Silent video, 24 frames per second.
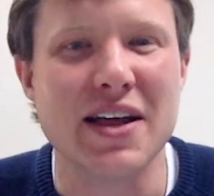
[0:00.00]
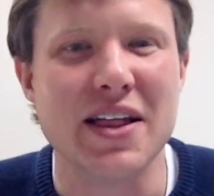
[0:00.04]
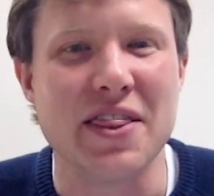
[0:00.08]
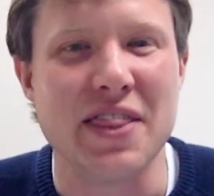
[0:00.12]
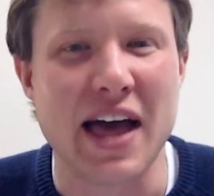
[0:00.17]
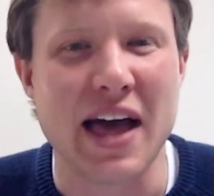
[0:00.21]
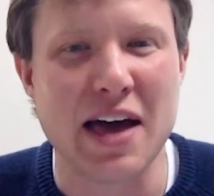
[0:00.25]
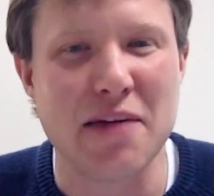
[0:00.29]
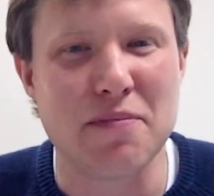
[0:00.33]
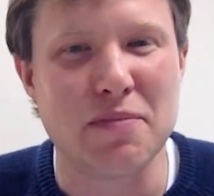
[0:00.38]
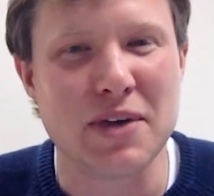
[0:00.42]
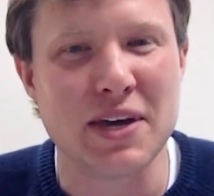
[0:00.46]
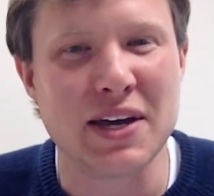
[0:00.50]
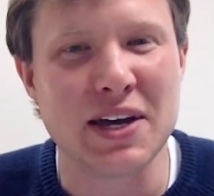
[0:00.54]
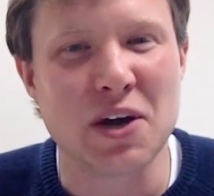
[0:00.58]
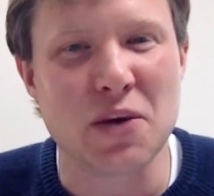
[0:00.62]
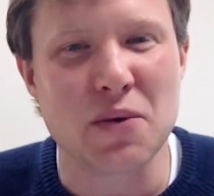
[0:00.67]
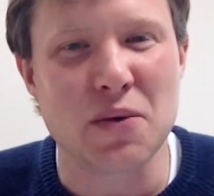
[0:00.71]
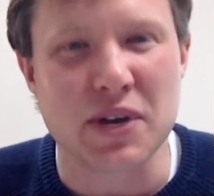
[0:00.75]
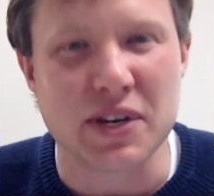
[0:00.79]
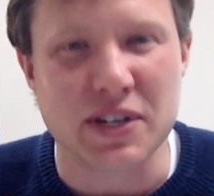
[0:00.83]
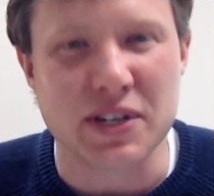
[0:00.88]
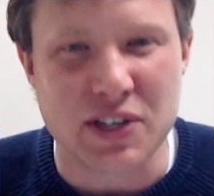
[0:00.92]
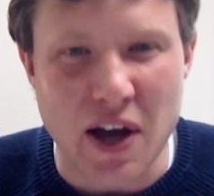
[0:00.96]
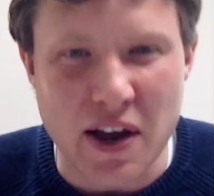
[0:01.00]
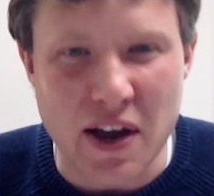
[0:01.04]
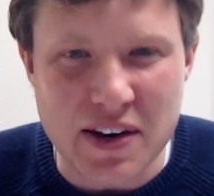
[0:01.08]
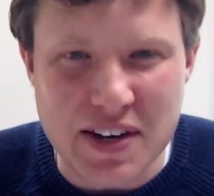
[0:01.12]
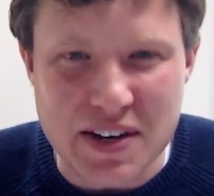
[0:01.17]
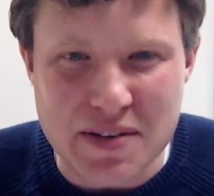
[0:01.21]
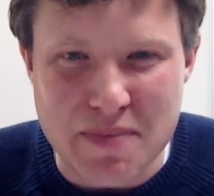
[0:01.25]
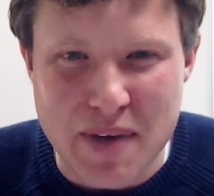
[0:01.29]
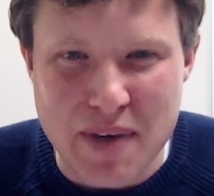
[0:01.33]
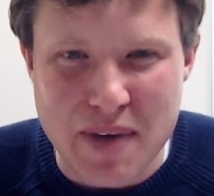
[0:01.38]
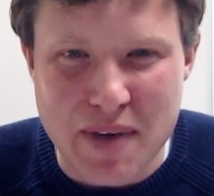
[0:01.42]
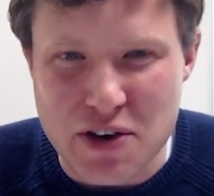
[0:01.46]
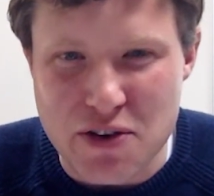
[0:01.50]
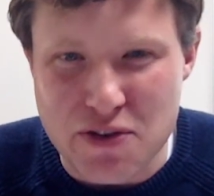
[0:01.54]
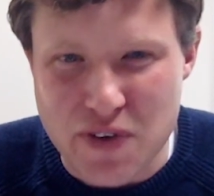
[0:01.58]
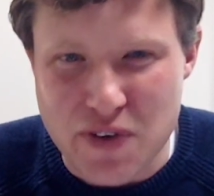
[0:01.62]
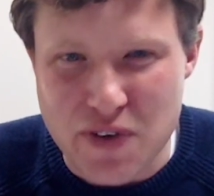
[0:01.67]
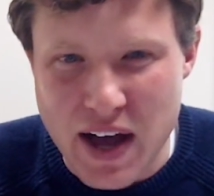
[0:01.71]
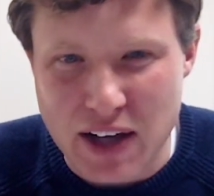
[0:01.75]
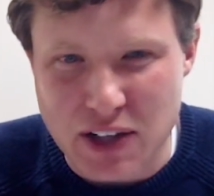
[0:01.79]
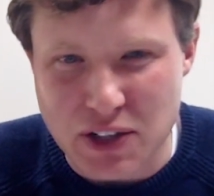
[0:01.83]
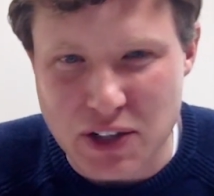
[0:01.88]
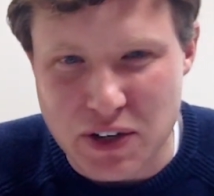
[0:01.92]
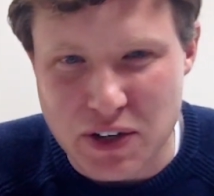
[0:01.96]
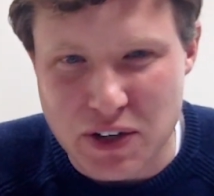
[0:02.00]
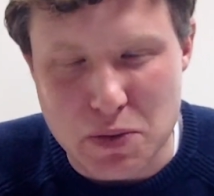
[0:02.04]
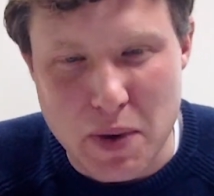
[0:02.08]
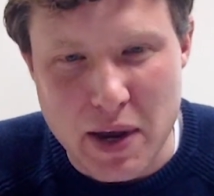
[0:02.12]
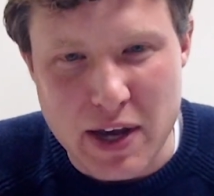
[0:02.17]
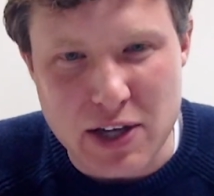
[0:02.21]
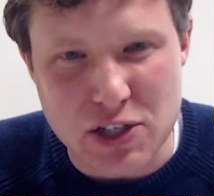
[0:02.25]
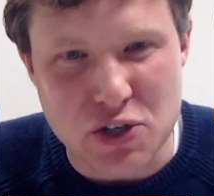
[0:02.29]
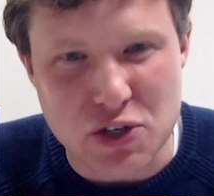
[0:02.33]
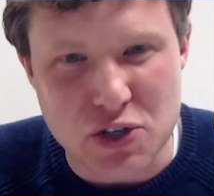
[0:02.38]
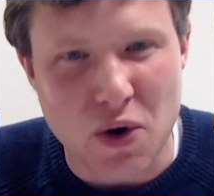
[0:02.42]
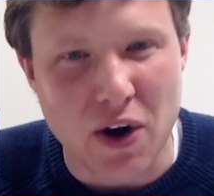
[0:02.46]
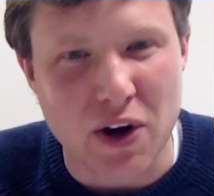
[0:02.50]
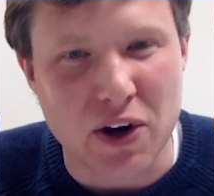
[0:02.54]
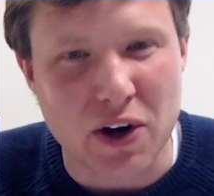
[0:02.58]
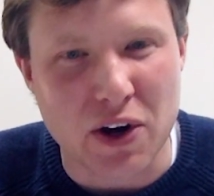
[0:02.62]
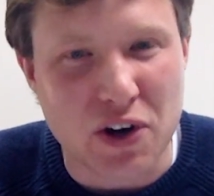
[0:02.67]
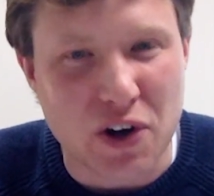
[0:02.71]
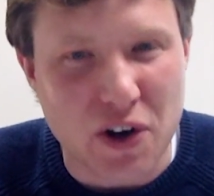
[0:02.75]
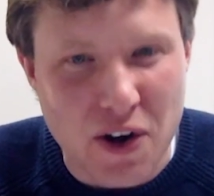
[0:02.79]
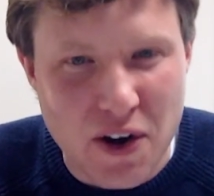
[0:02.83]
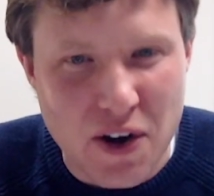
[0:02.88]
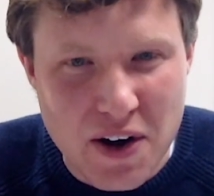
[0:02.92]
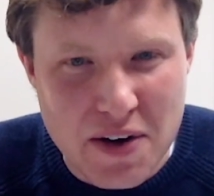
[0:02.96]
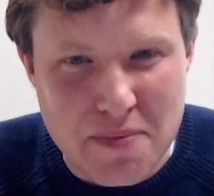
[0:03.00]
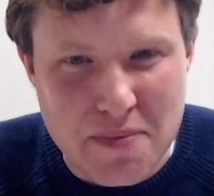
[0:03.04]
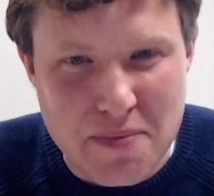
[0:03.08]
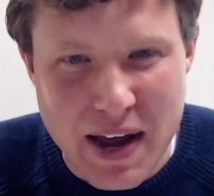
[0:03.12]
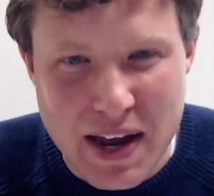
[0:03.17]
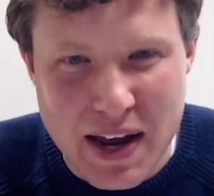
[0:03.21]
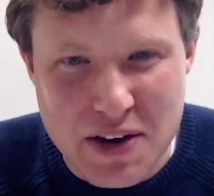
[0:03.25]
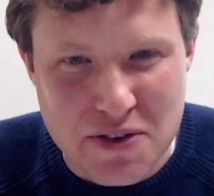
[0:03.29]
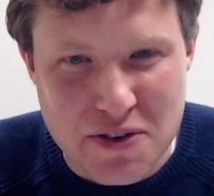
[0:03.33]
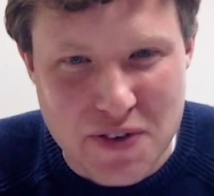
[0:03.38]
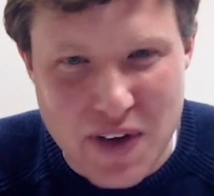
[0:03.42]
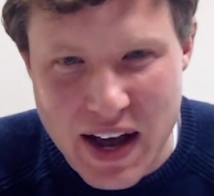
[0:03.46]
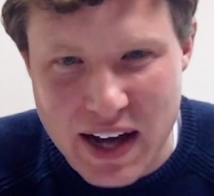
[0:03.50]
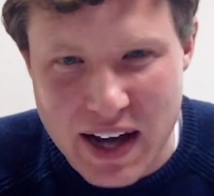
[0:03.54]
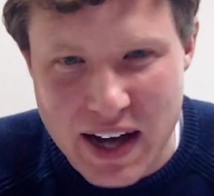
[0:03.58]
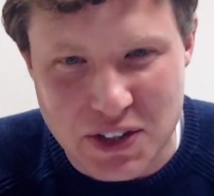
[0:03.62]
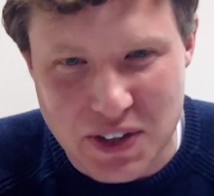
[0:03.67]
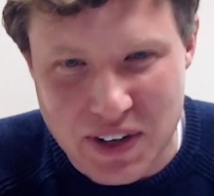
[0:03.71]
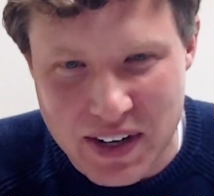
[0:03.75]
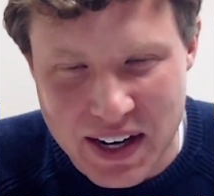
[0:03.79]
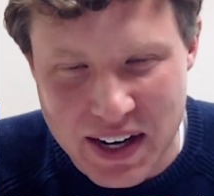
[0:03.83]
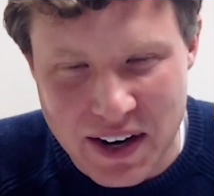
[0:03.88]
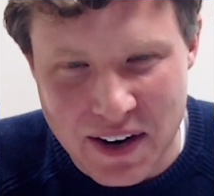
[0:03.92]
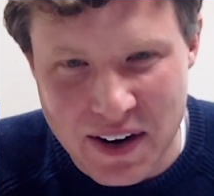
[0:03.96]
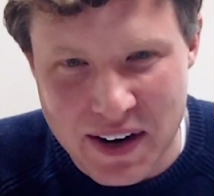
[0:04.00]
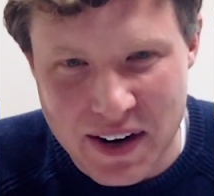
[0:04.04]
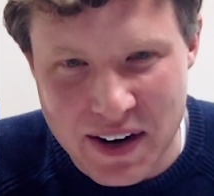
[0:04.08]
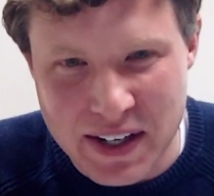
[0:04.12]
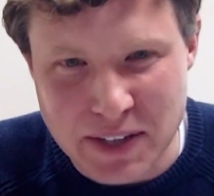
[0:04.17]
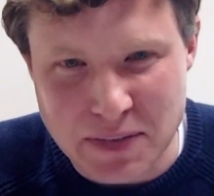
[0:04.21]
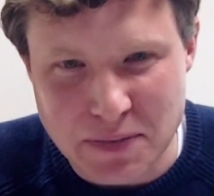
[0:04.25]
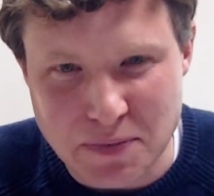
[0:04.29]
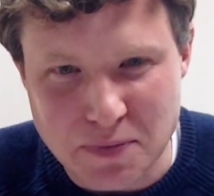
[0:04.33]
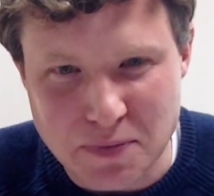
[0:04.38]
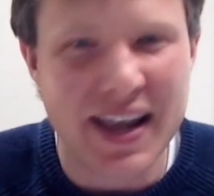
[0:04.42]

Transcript: that being a redundant manufacturing space to our current manufacturing area,